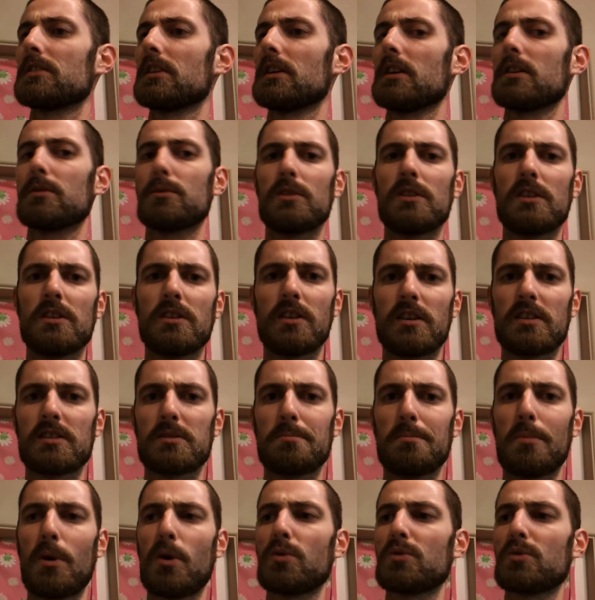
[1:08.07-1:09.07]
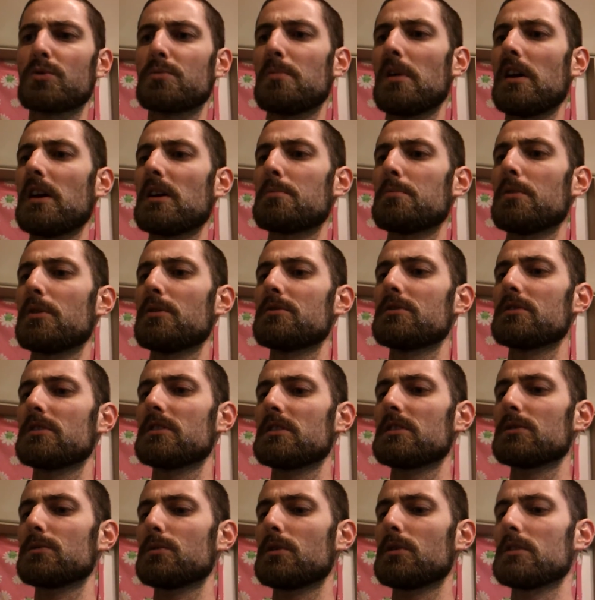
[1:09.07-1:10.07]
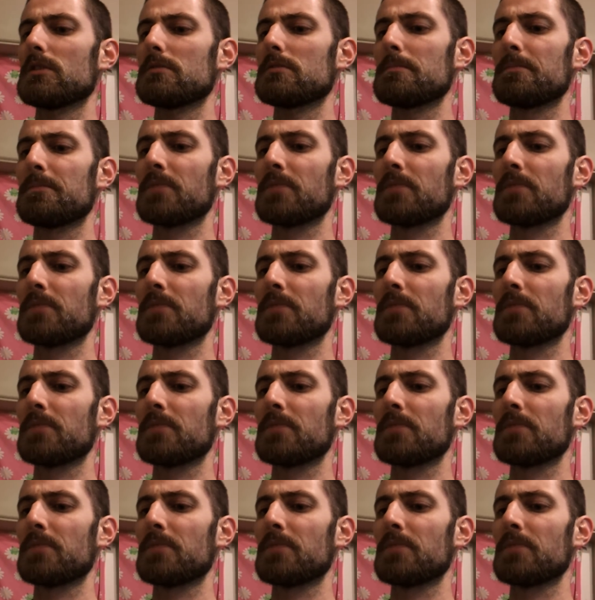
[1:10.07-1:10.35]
uh, really nice malt backbone to this one.